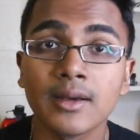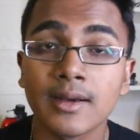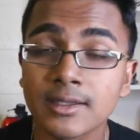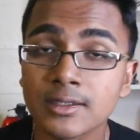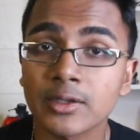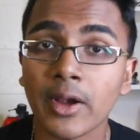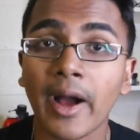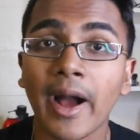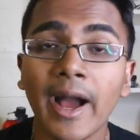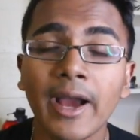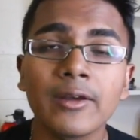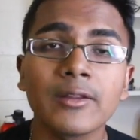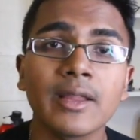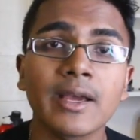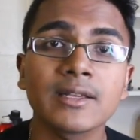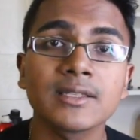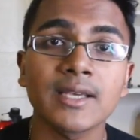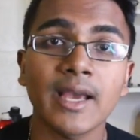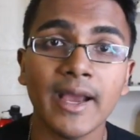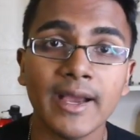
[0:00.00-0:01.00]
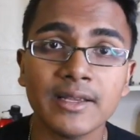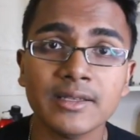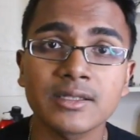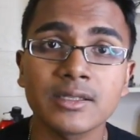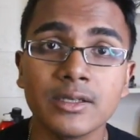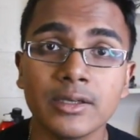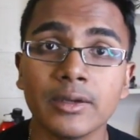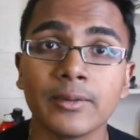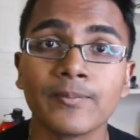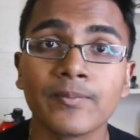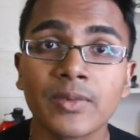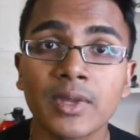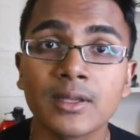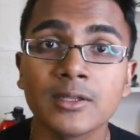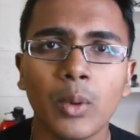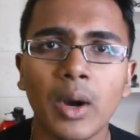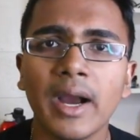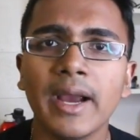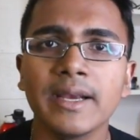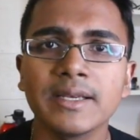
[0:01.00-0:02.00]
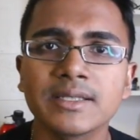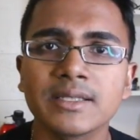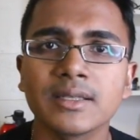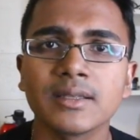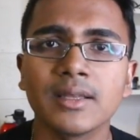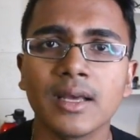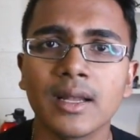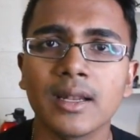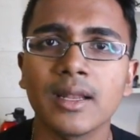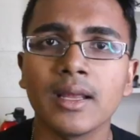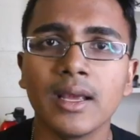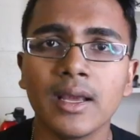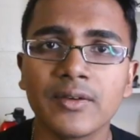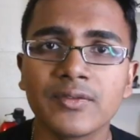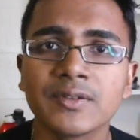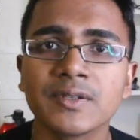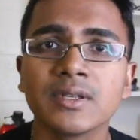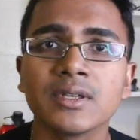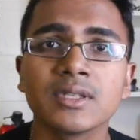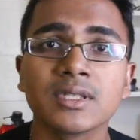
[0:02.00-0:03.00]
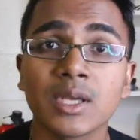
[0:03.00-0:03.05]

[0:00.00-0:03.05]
So I'd like to ask you, why is it that if